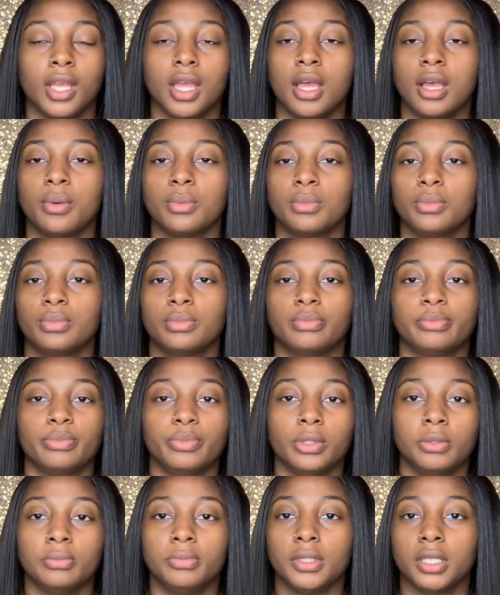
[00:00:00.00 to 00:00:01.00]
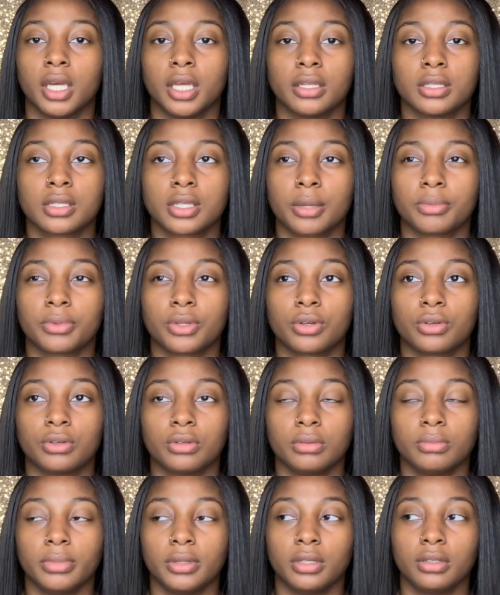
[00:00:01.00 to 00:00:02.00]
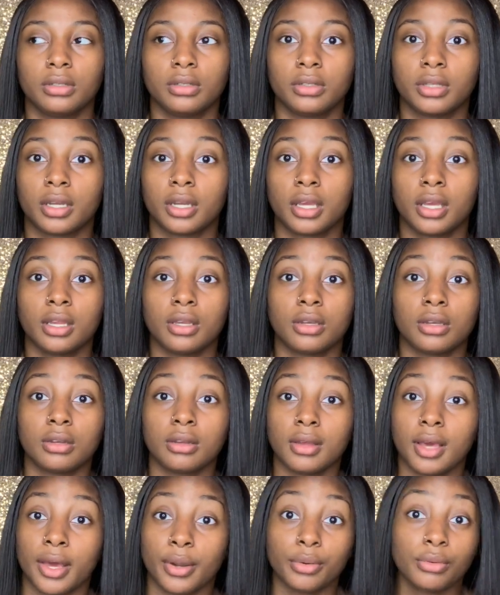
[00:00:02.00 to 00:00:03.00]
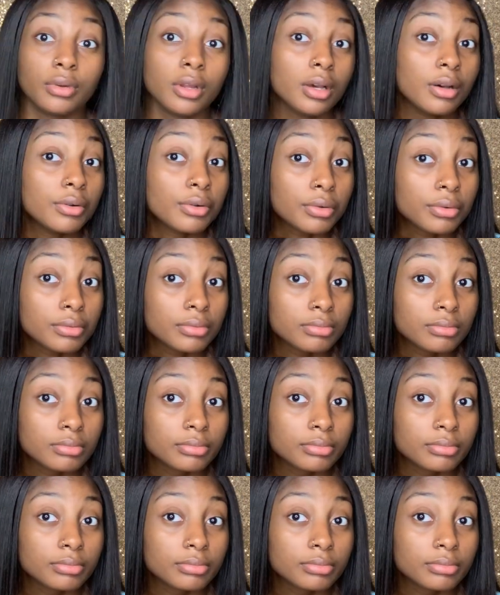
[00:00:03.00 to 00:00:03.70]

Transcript: I would be kind of skeptical. But then again, I don't know.